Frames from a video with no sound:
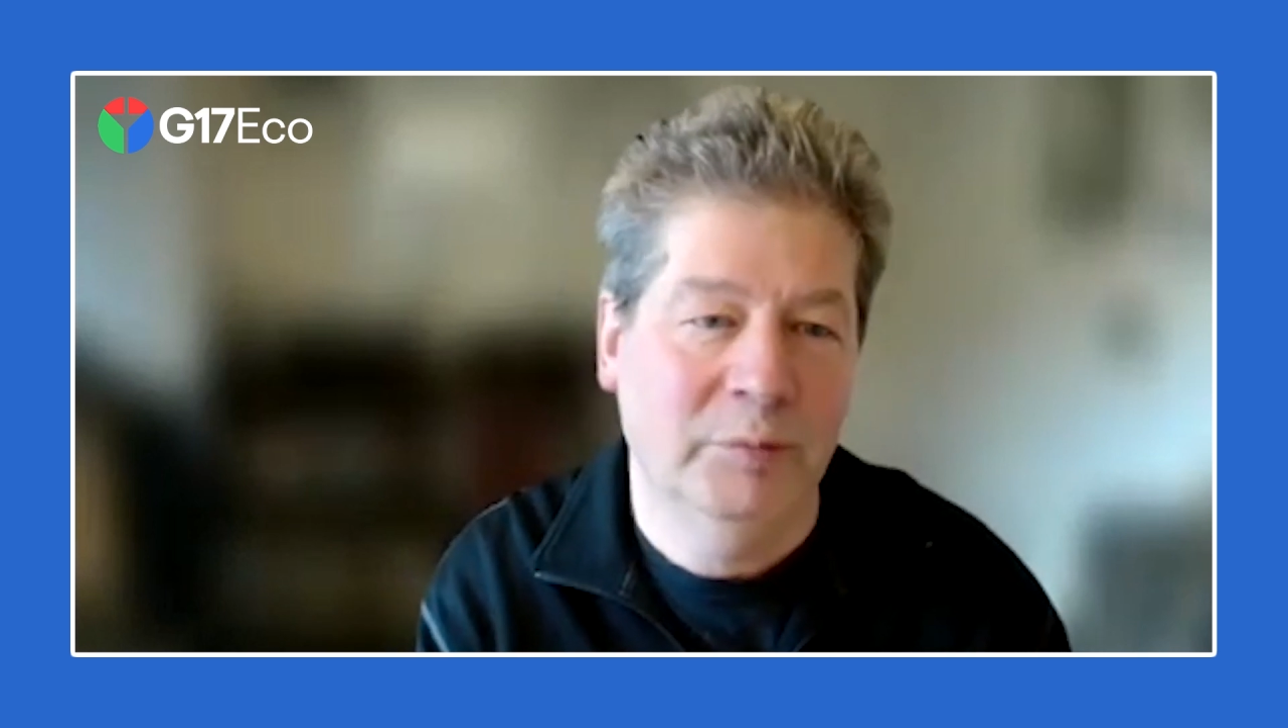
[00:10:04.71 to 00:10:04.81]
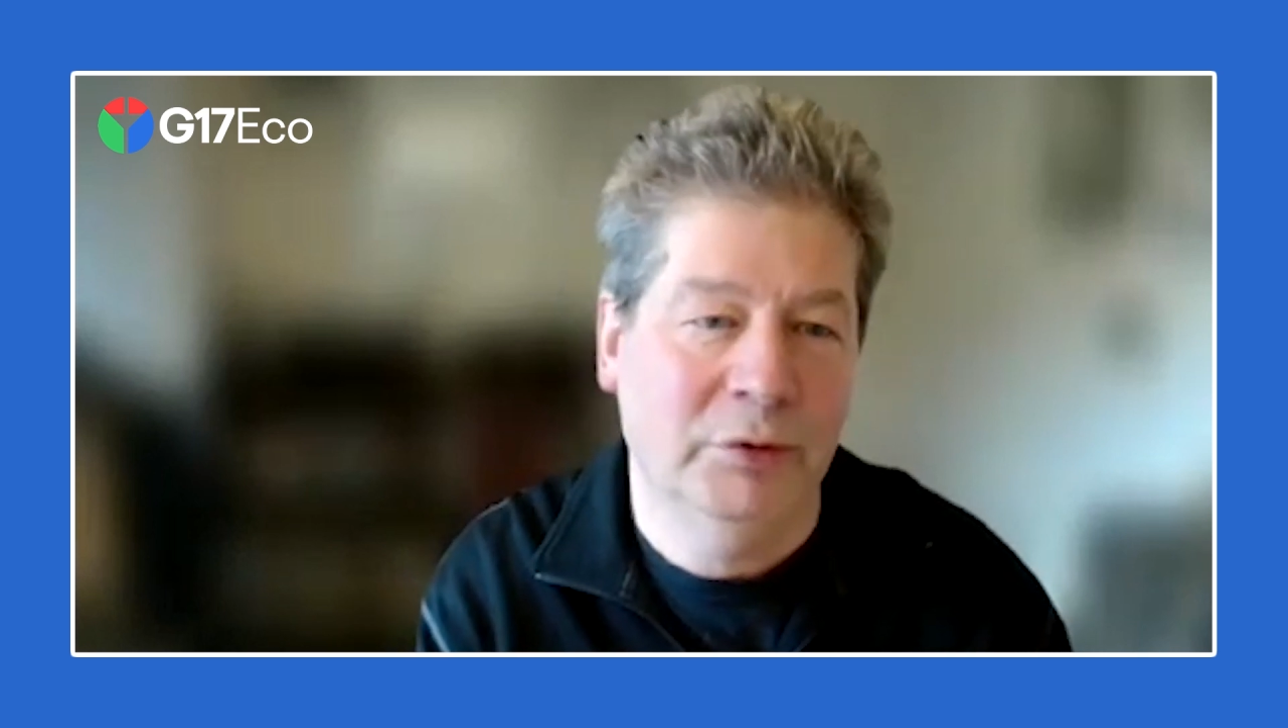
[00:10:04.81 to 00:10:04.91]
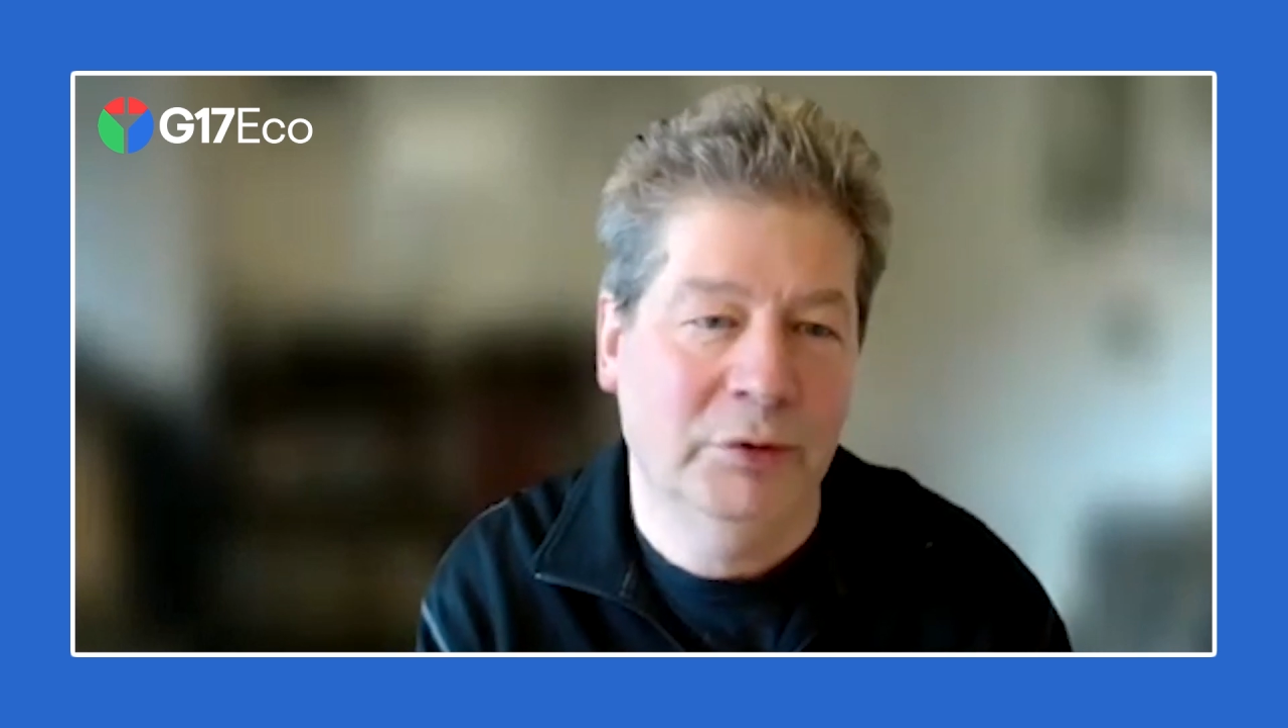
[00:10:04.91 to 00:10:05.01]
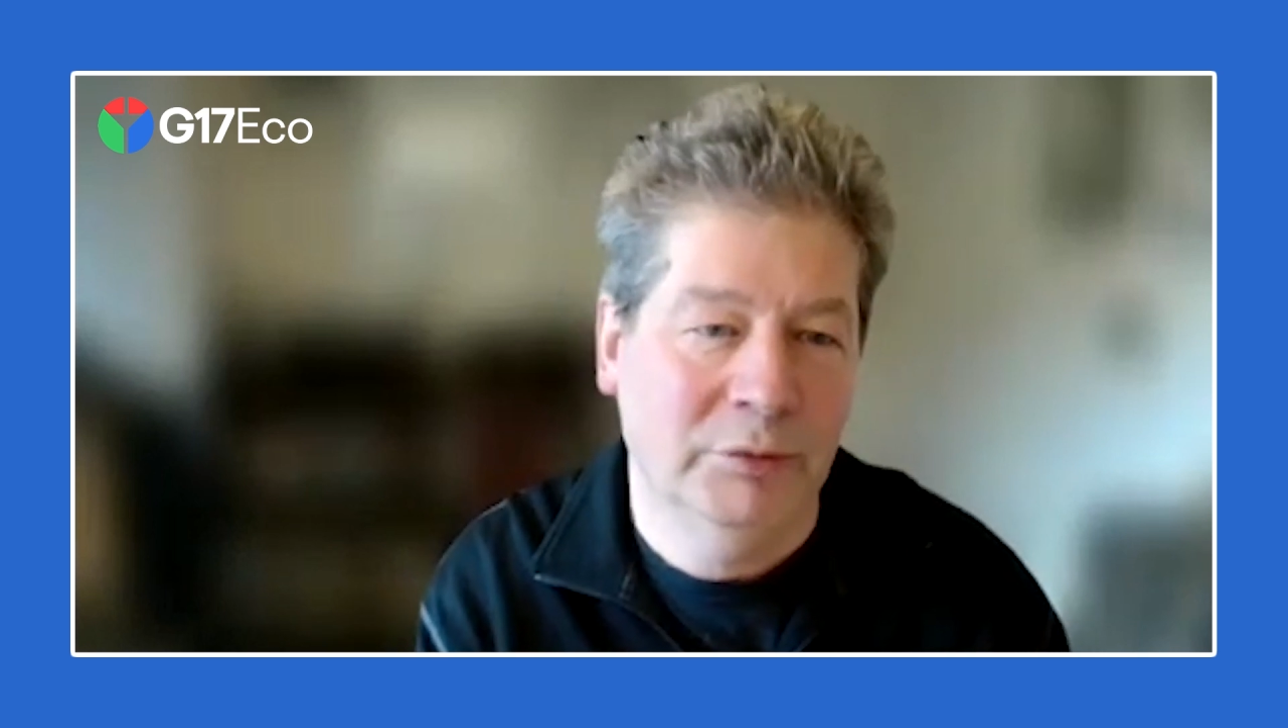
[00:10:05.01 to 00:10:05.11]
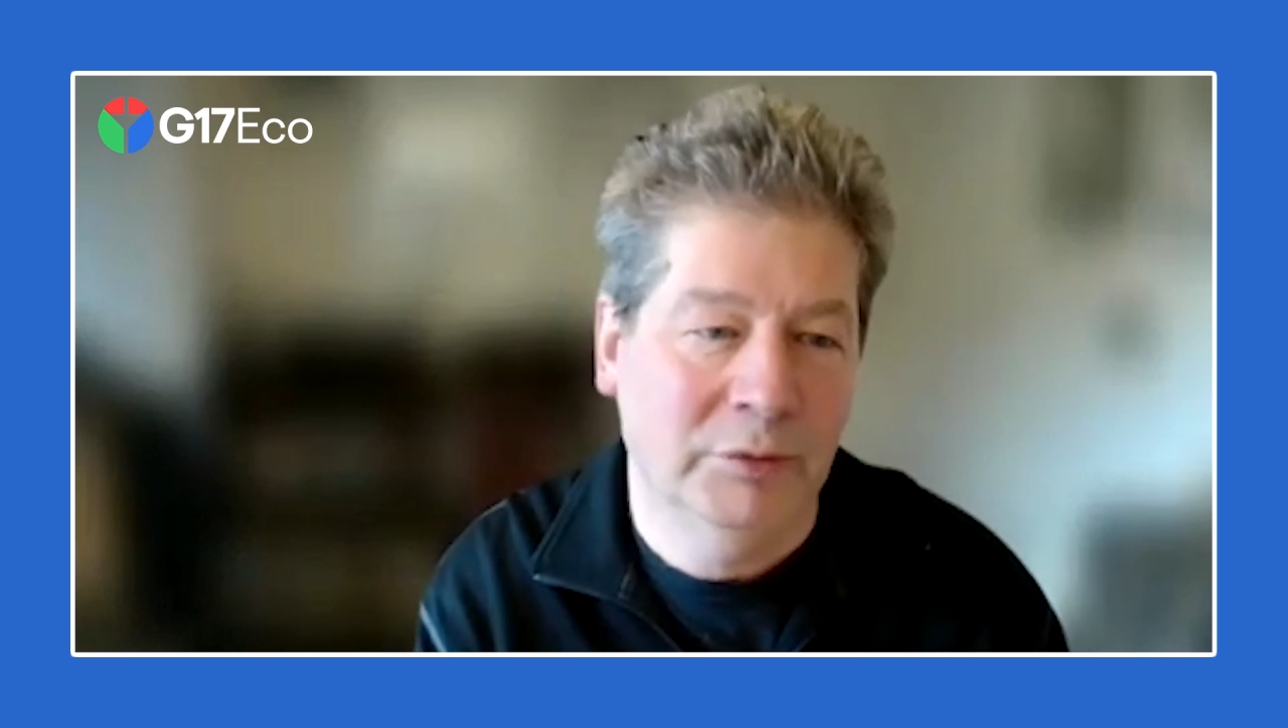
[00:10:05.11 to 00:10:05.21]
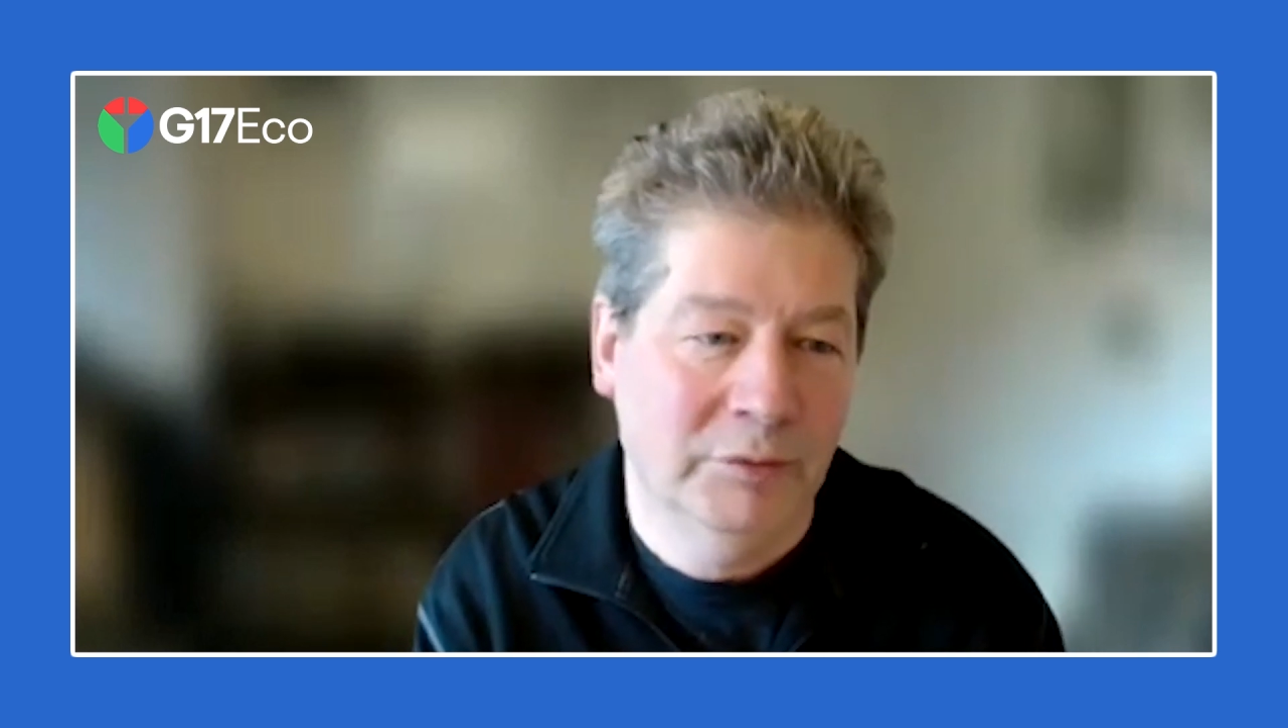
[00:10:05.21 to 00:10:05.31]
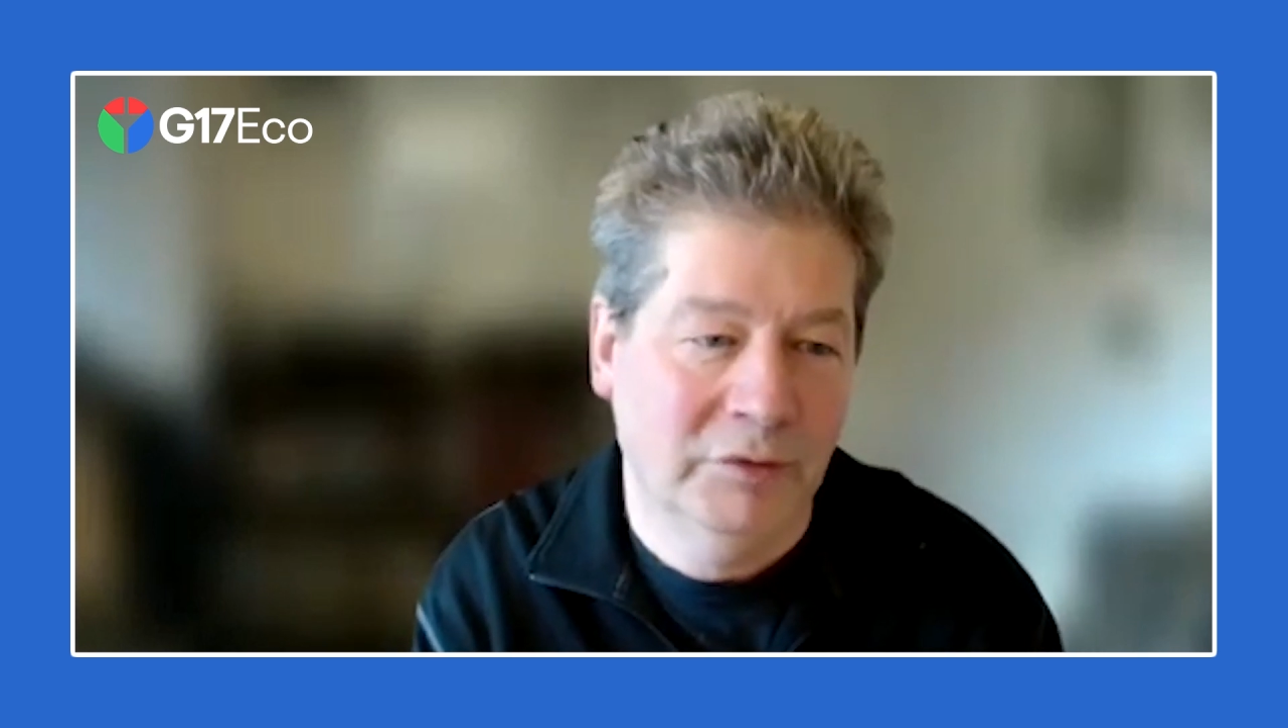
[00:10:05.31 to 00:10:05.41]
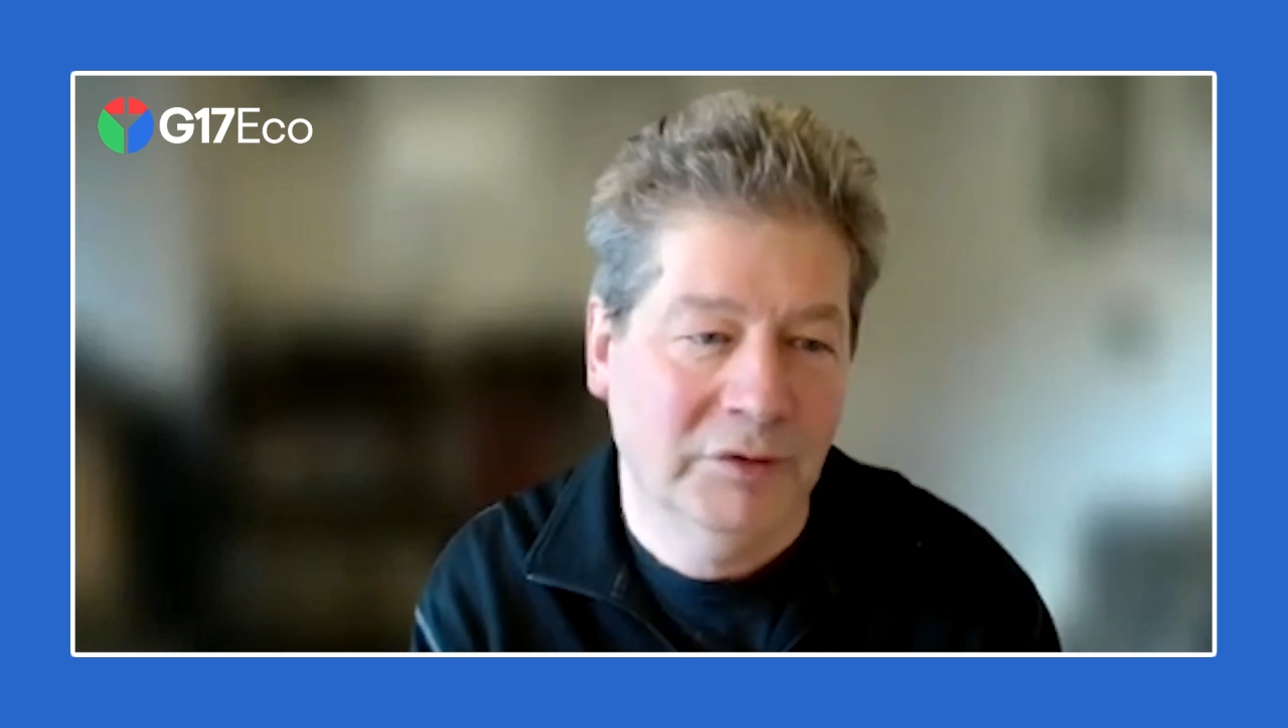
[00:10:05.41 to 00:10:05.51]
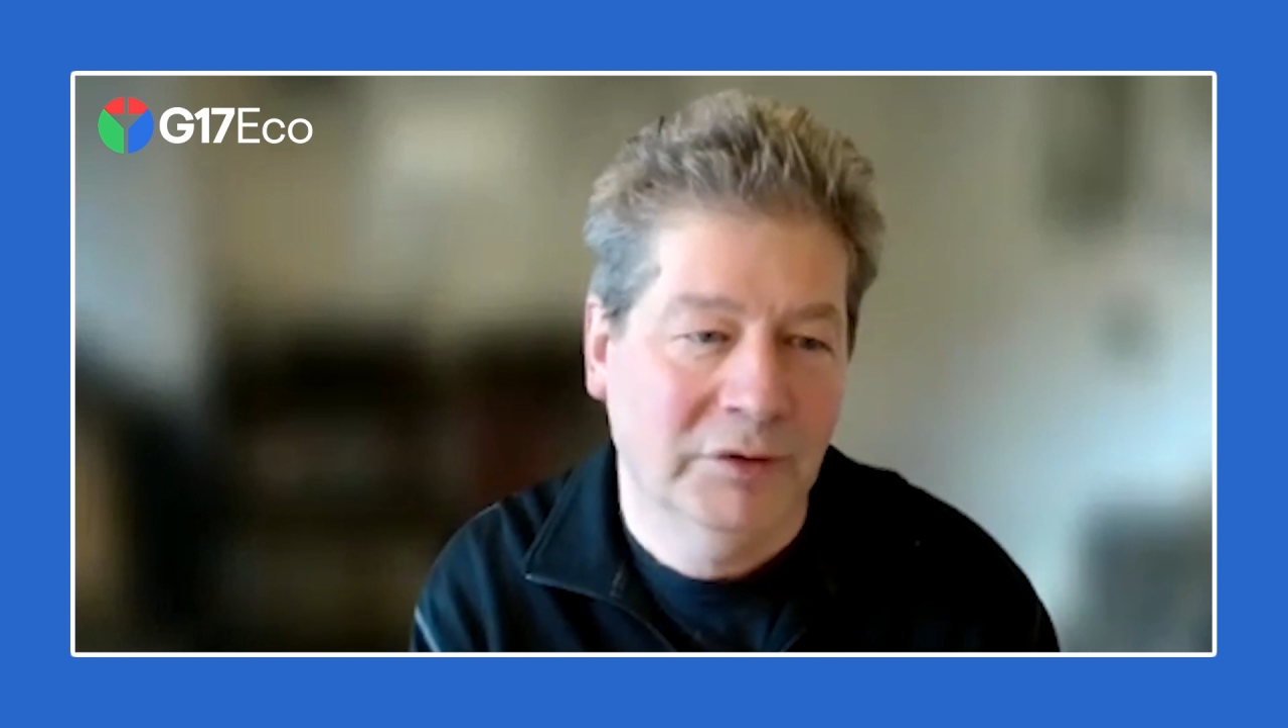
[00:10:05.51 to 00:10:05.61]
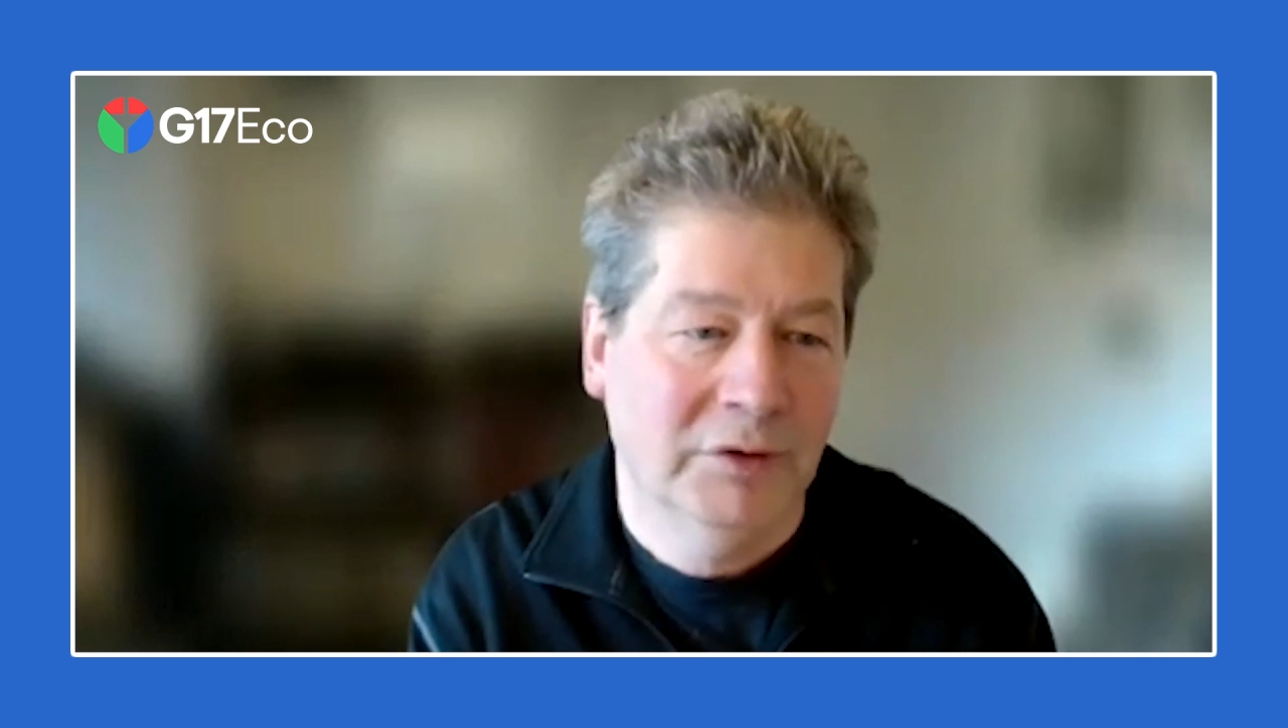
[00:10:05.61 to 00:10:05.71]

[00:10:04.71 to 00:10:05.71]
problems.